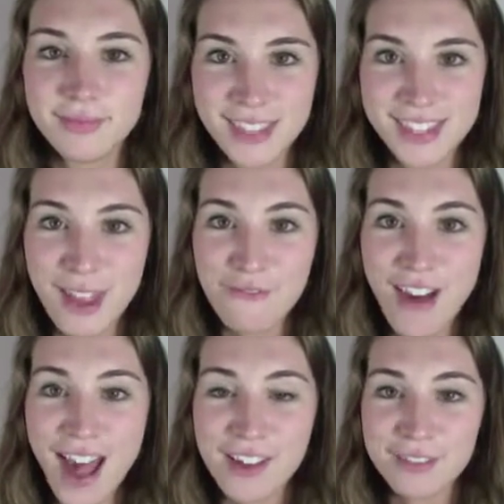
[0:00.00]
Step
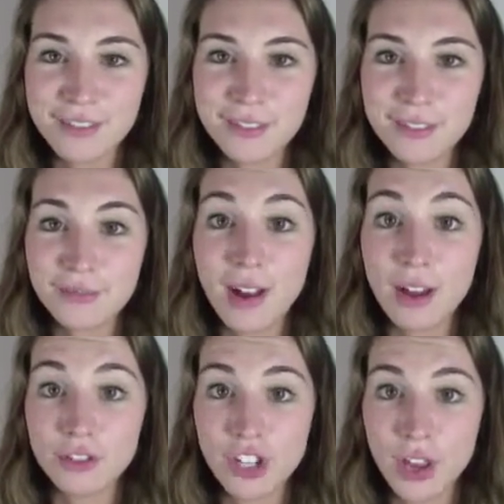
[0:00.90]
5.
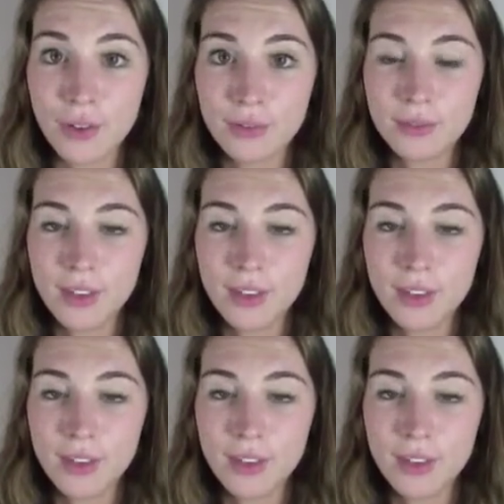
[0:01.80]
Round 2.